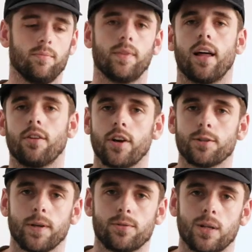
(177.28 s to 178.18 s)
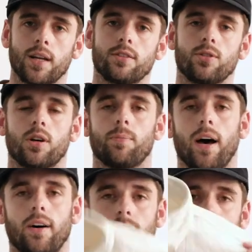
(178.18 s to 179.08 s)
Now, the first piece we're going to talk
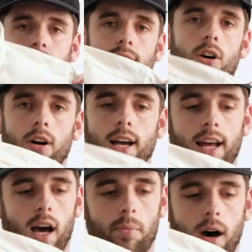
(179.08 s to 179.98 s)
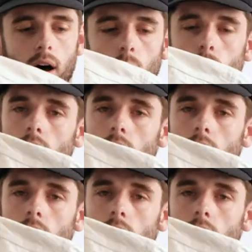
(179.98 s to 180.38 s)
about is this Okayama